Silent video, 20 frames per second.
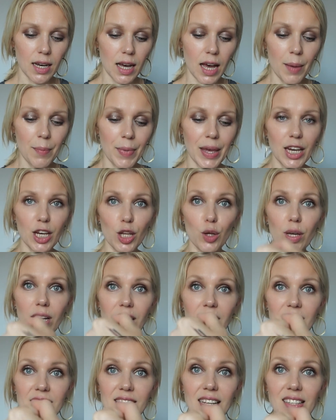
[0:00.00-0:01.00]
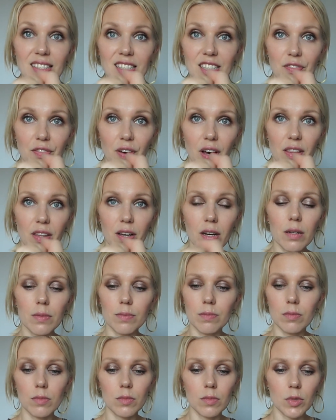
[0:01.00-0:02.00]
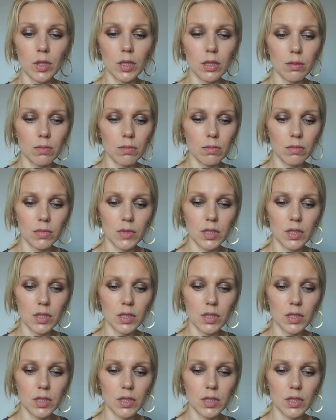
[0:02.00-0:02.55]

I mean, you can intensify the well,